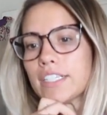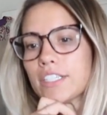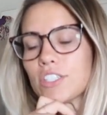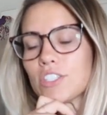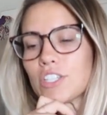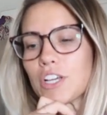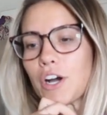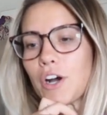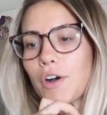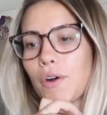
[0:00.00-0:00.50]

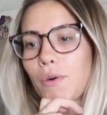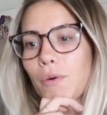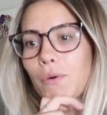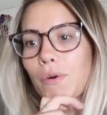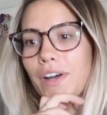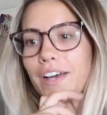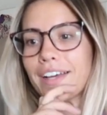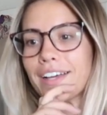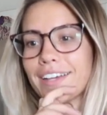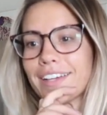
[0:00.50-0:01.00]

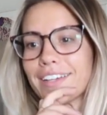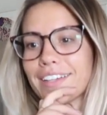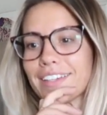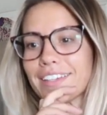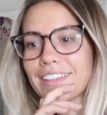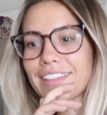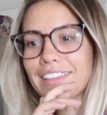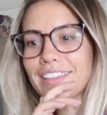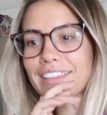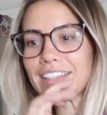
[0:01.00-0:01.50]
So
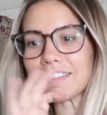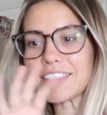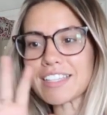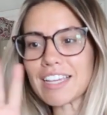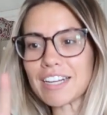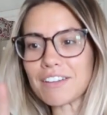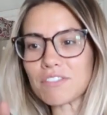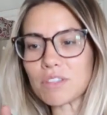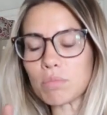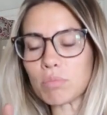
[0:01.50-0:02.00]
that's
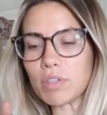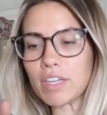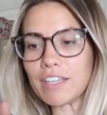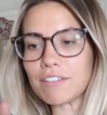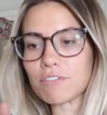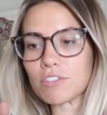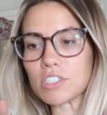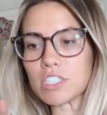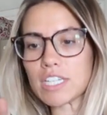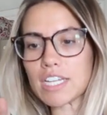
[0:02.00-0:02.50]
kind of the
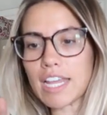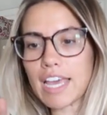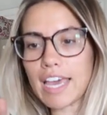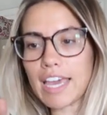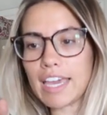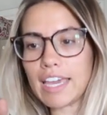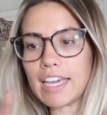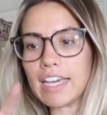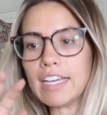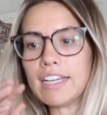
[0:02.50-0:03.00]
plan for
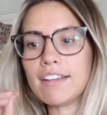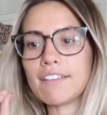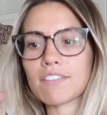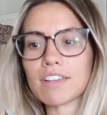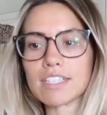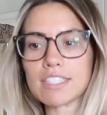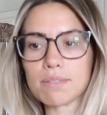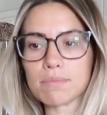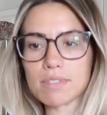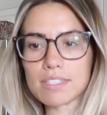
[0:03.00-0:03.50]
today.
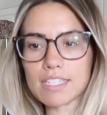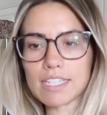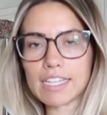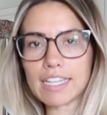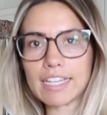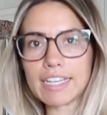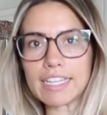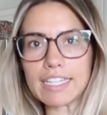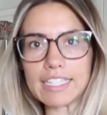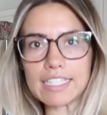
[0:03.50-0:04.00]
Got some
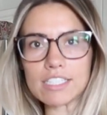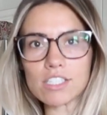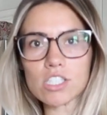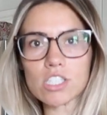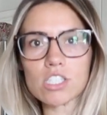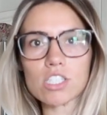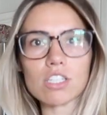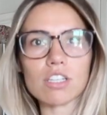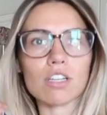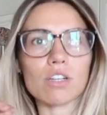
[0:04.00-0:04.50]
studying I need
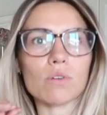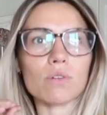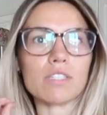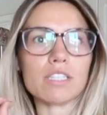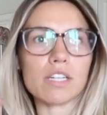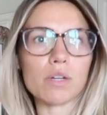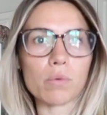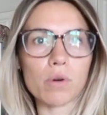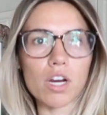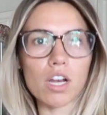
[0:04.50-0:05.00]
to do. I
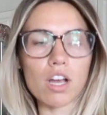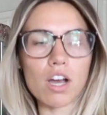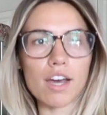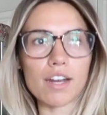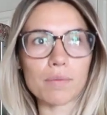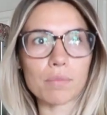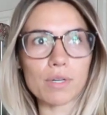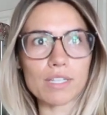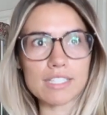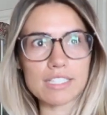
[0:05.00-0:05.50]
need to work
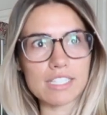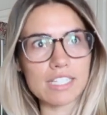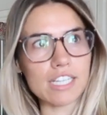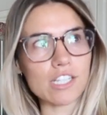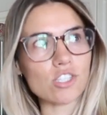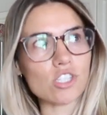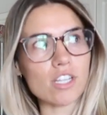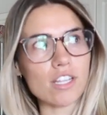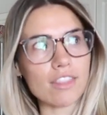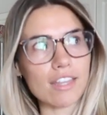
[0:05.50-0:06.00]
on a
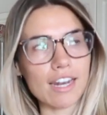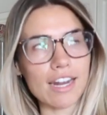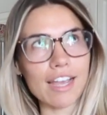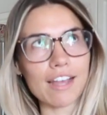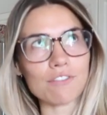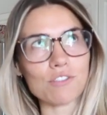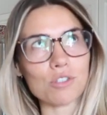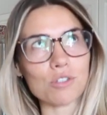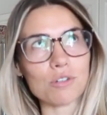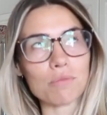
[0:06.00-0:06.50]
presentation that I
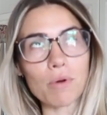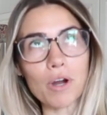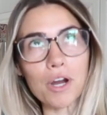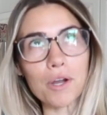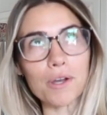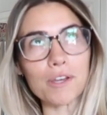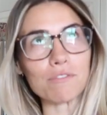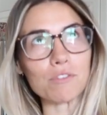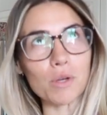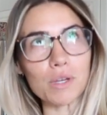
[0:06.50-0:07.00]
have to do
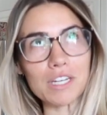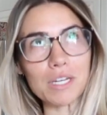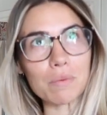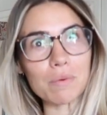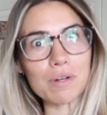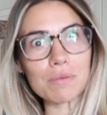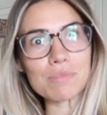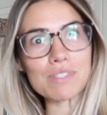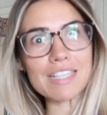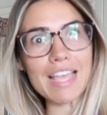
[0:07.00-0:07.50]
tomorrow. I have no idea
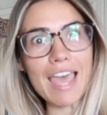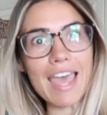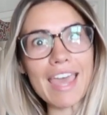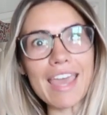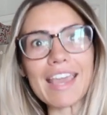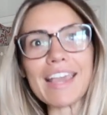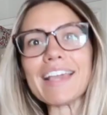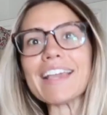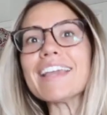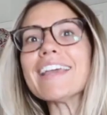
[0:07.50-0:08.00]
what I'm
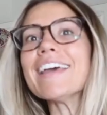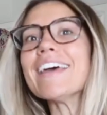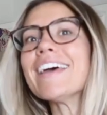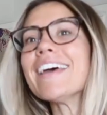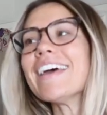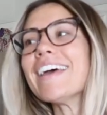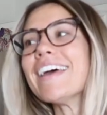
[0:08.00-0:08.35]
saying.